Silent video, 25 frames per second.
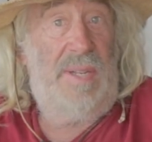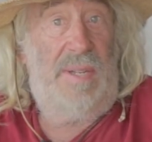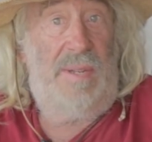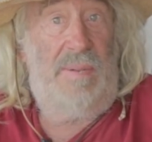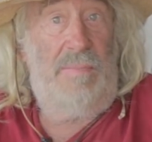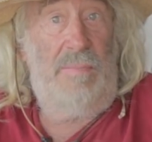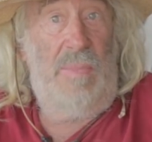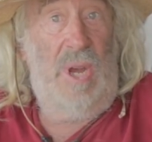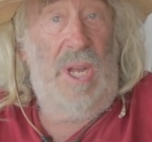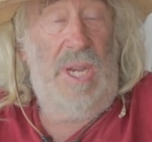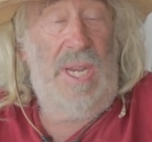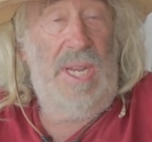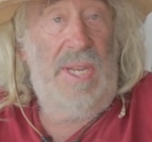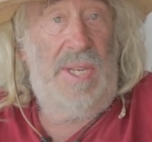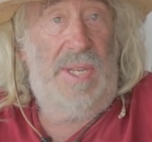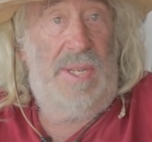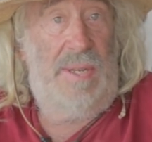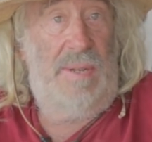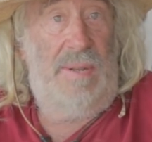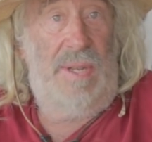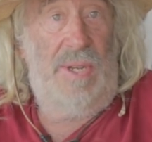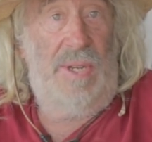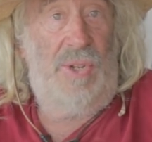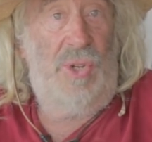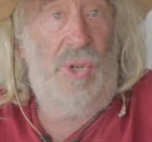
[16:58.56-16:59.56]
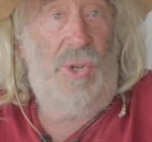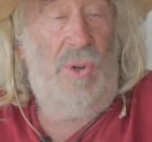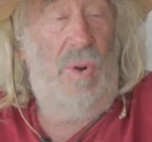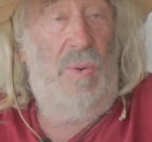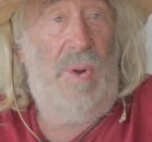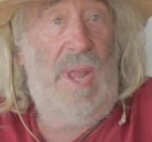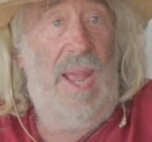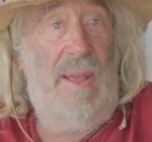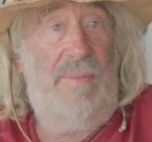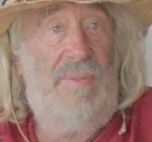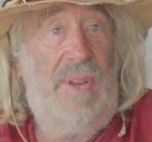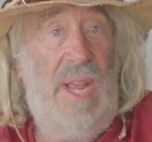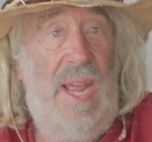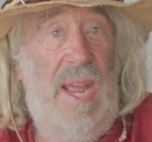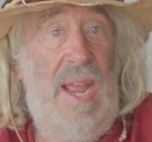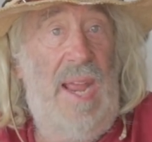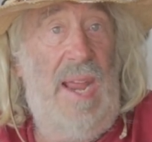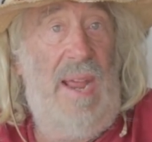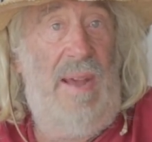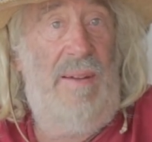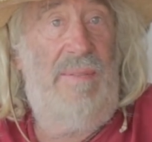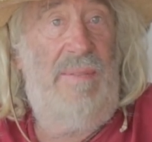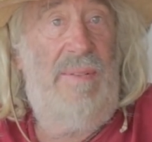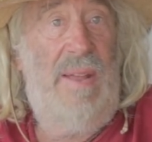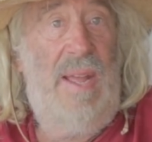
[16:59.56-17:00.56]
money that you don't have to
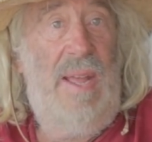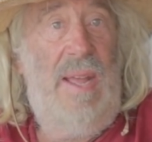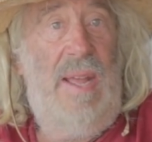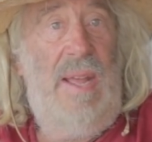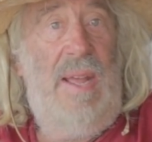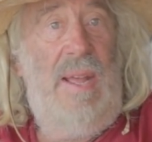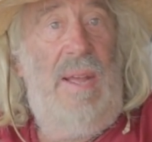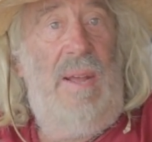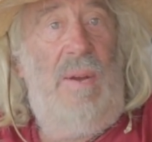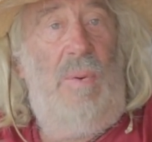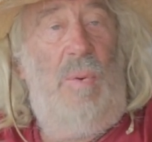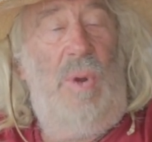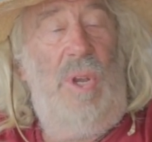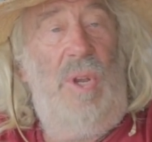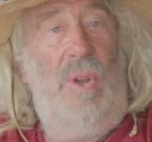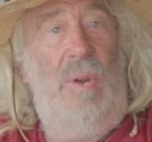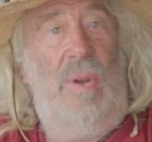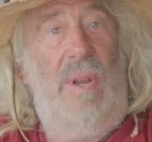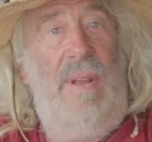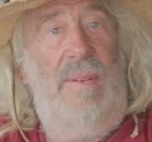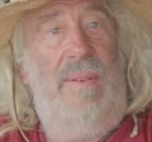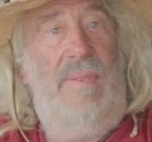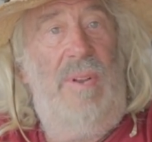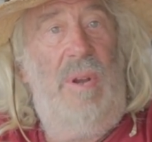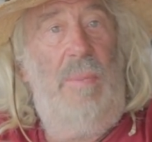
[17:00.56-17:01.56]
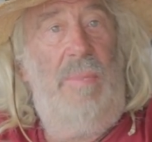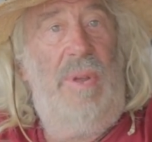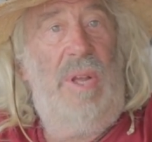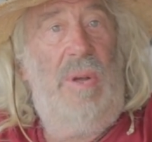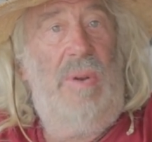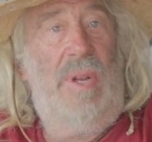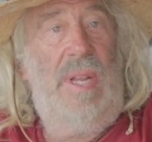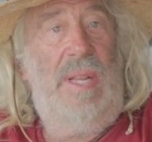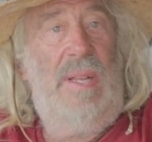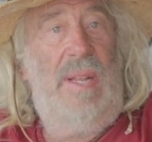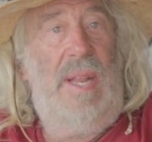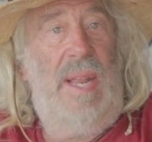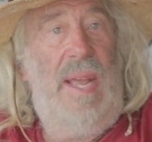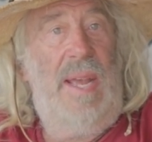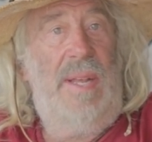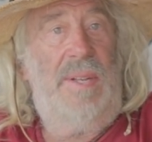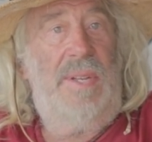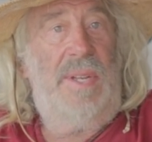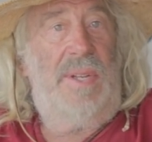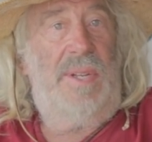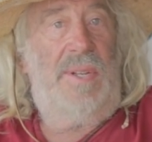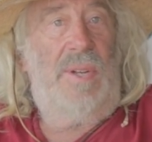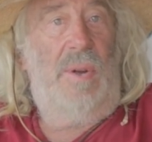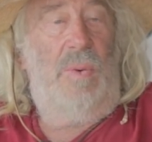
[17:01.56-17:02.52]
have. When you live in a building that has its